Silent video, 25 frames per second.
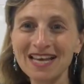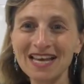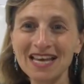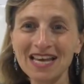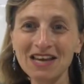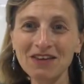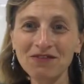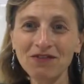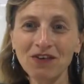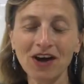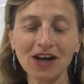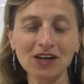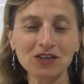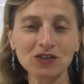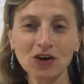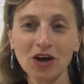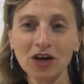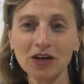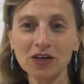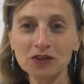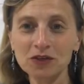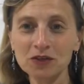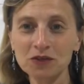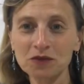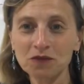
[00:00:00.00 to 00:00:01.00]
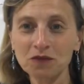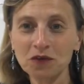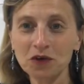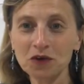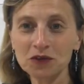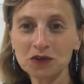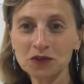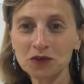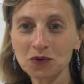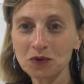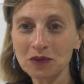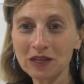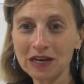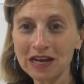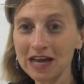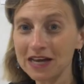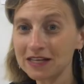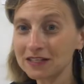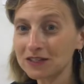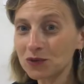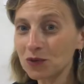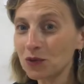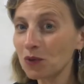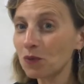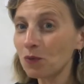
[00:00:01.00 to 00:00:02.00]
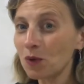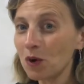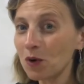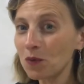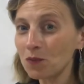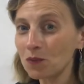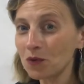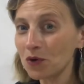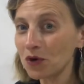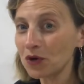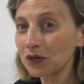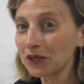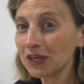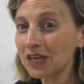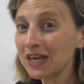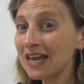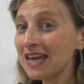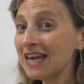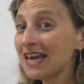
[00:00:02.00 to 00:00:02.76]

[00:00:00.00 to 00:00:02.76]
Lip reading: If I try to do the first 2 and the last 2, it won't work.